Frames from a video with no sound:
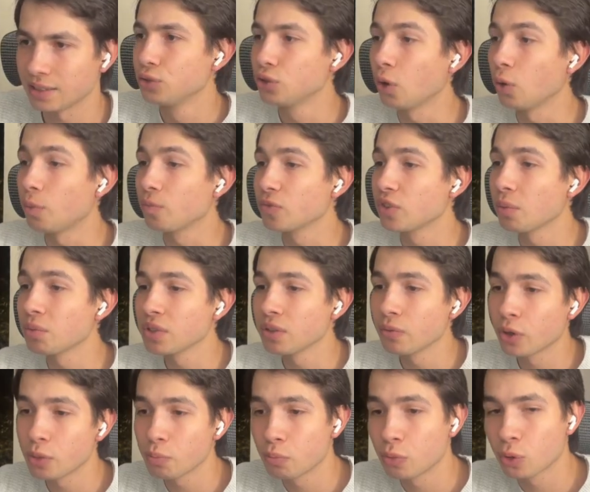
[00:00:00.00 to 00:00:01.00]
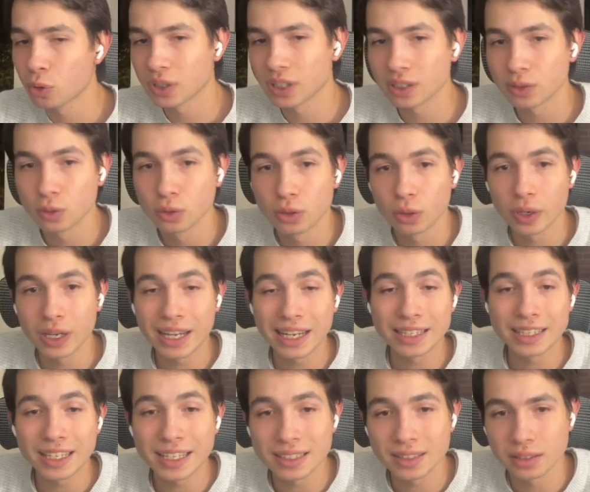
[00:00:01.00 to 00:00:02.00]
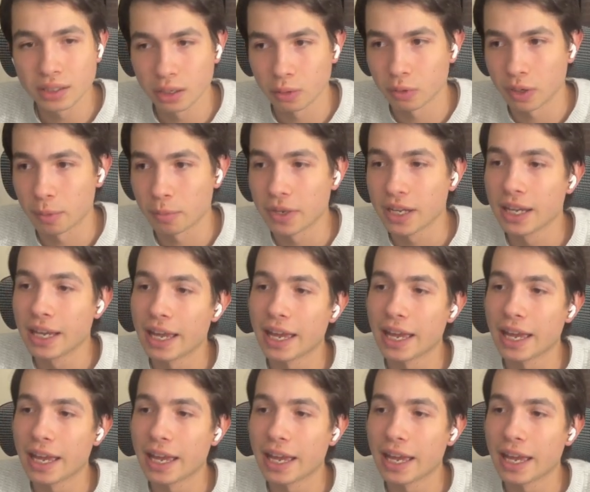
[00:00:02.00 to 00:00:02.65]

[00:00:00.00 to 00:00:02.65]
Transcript: So something very important to know in Instagram.